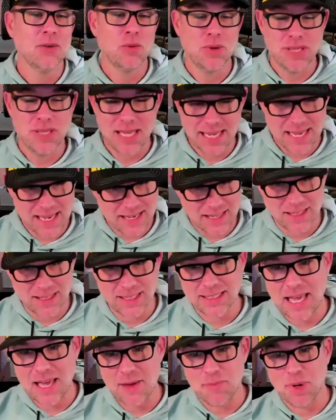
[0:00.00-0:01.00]
When they can
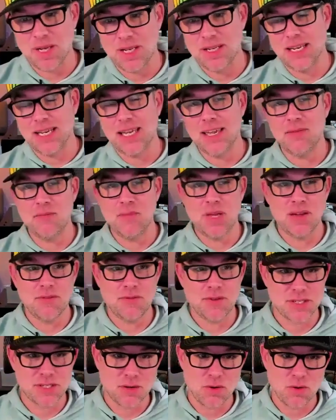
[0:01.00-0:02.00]
click that button to give me
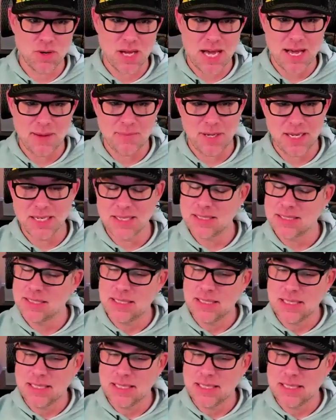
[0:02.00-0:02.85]
a physical copy,